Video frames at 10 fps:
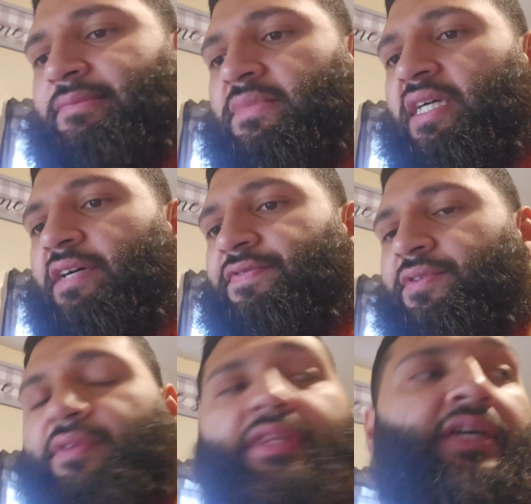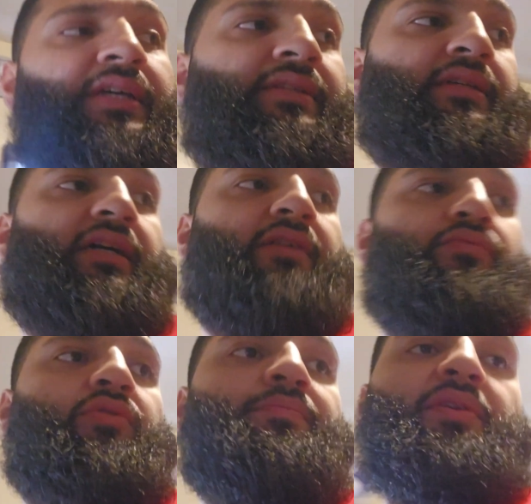after this, I
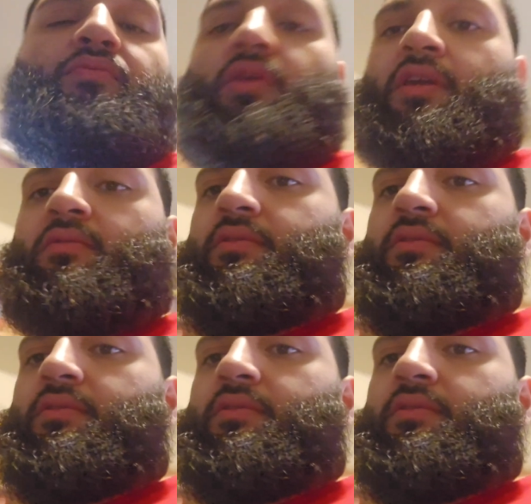will be working on